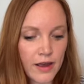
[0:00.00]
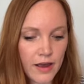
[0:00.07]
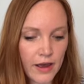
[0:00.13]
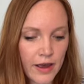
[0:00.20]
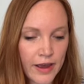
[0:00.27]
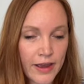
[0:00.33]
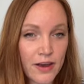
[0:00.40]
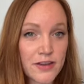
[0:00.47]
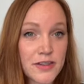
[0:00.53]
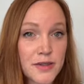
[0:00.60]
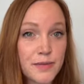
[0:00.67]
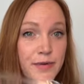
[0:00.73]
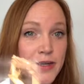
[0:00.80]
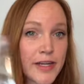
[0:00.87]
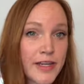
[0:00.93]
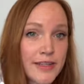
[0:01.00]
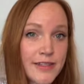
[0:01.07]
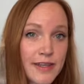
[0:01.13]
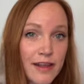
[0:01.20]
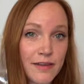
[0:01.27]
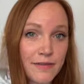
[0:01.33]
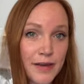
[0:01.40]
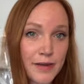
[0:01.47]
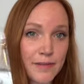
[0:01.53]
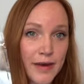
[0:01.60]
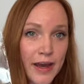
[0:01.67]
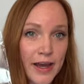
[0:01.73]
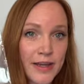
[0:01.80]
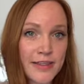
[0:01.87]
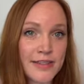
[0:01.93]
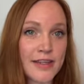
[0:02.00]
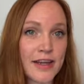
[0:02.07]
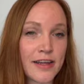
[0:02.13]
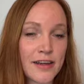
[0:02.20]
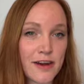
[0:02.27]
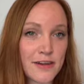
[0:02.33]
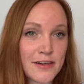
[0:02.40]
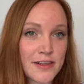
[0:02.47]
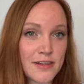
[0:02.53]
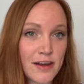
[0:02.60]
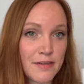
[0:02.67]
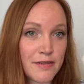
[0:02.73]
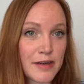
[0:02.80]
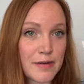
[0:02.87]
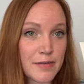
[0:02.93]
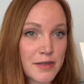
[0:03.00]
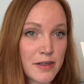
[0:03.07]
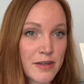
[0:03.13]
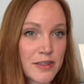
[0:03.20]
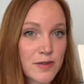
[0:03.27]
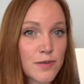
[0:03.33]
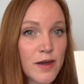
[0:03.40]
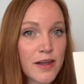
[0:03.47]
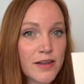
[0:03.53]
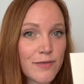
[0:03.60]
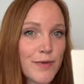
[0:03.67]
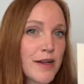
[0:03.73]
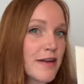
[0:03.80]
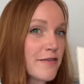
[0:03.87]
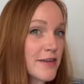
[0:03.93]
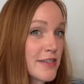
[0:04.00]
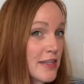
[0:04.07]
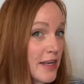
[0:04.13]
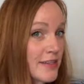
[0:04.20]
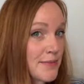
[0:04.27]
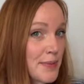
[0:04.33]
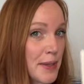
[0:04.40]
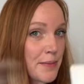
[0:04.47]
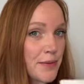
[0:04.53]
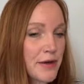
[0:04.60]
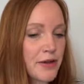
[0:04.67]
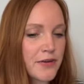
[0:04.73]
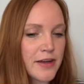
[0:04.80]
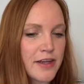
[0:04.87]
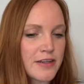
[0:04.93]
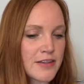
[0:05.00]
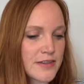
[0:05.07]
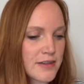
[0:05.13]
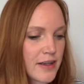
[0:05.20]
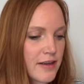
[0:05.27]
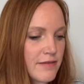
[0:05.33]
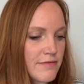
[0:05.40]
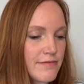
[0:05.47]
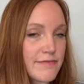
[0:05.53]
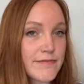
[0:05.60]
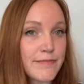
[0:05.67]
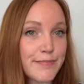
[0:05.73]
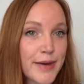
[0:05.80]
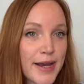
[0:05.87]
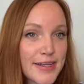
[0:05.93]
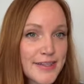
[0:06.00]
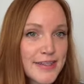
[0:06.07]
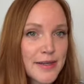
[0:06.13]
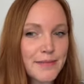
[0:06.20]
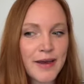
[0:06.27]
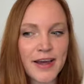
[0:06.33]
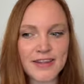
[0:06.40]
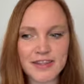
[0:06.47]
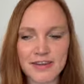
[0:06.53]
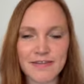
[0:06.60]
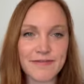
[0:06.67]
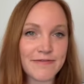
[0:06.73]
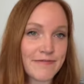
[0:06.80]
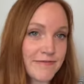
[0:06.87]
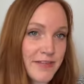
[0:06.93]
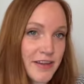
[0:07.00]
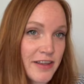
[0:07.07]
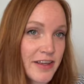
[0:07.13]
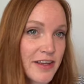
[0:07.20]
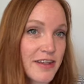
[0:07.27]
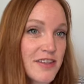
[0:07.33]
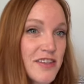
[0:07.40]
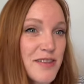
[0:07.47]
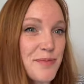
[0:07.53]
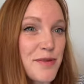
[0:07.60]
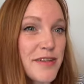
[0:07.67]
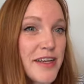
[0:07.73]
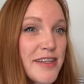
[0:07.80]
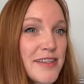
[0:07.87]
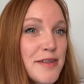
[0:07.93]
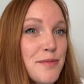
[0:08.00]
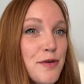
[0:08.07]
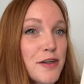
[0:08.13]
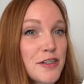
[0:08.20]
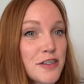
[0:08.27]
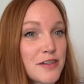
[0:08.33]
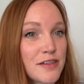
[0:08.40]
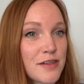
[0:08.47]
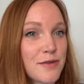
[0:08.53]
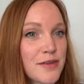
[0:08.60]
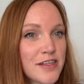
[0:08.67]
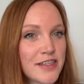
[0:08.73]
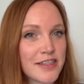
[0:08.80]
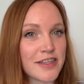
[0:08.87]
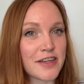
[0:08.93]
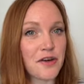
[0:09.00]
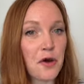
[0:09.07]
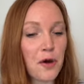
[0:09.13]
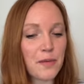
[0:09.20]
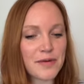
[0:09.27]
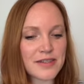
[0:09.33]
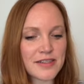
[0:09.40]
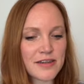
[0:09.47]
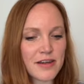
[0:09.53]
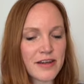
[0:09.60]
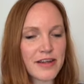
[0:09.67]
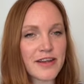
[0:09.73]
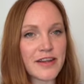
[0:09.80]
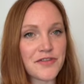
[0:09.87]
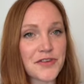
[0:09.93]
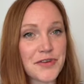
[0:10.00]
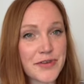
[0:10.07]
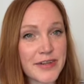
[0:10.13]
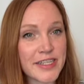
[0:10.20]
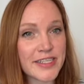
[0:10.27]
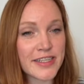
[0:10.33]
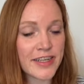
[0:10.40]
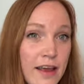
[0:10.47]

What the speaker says: I also bring cellophane bags. I got these off of Amazon as well. Whatever size paper you get, just get bags to match. I feel like it just protects the portrait, so when they take it home, it's not getting ruined.